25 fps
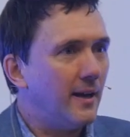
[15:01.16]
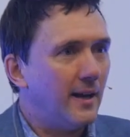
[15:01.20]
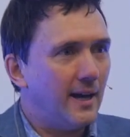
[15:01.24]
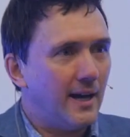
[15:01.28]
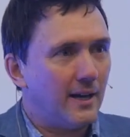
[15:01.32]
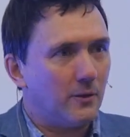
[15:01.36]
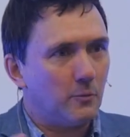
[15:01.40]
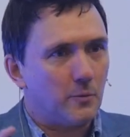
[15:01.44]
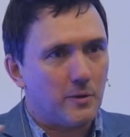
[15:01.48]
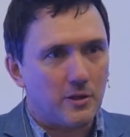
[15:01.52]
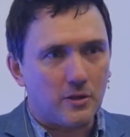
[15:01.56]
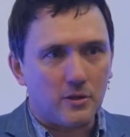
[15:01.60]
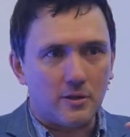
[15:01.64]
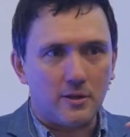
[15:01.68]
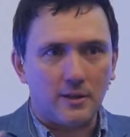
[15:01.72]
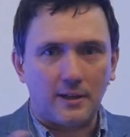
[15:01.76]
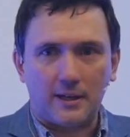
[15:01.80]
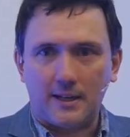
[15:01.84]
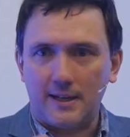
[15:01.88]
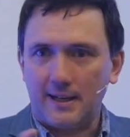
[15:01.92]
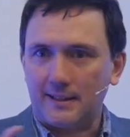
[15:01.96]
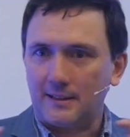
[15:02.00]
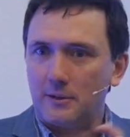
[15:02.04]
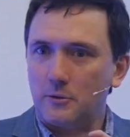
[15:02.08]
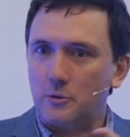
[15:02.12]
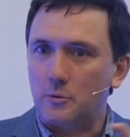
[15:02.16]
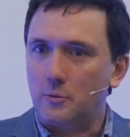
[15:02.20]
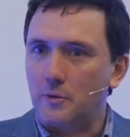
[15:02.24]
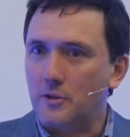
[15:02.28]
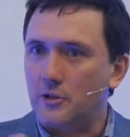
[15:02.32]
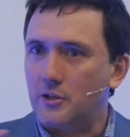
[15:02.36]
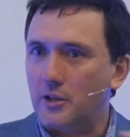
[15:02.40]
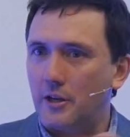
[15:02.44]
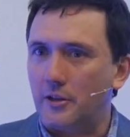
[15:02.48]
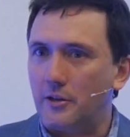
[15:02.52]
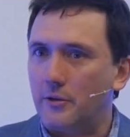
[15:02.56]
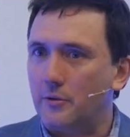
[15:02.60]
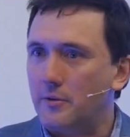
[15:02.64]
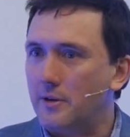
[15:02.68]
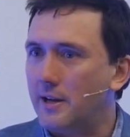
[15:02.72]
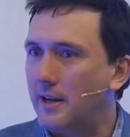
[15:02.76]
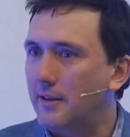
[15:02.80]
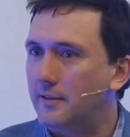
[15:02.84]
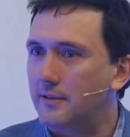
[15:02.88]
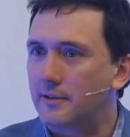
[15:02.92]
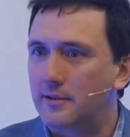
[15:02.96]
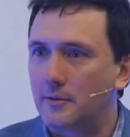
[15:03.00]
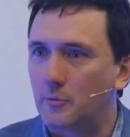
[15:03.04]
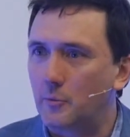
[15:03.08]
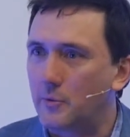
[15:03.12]
and we connect them to each other,
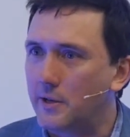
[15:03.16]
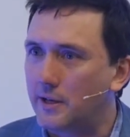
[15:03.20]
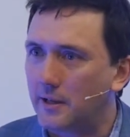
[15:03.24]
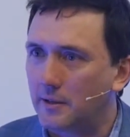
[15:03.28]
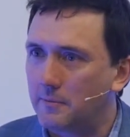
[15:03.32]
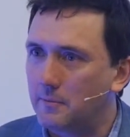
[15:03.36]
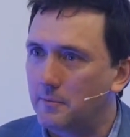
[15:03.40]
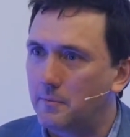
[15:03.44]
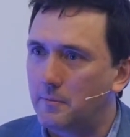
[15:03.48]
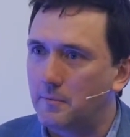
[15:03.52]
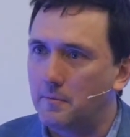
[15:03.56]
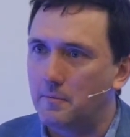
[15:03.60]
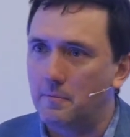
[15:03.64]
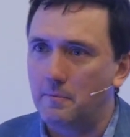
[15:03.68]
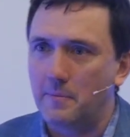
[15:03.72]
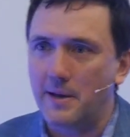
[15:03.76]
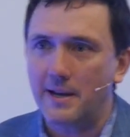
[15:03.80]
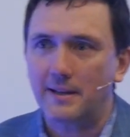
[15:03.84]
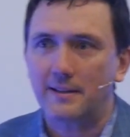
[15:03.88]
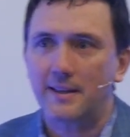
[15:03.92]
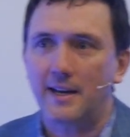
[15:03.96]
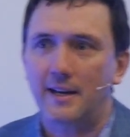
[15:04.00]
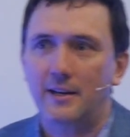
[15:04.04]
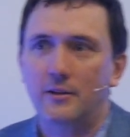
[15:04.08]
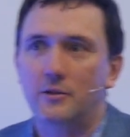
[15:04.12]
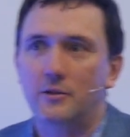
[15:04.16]
and we can make that